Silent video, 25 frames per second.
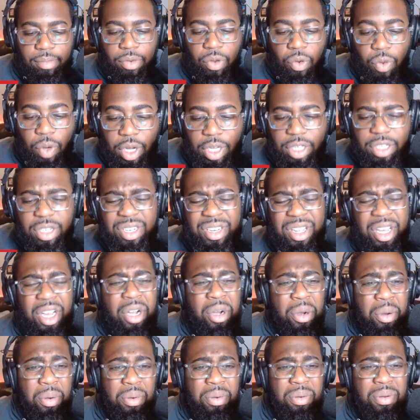was,
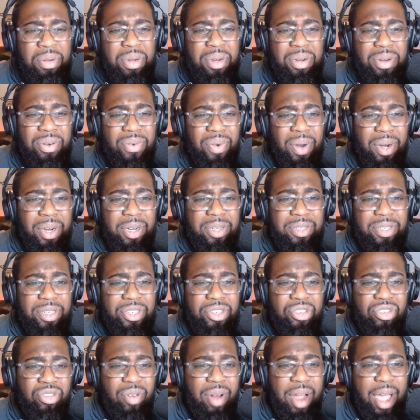no, Rutgers is
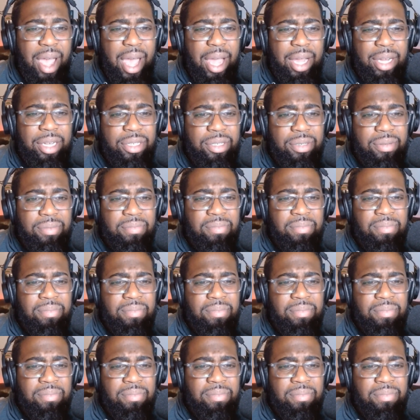trash.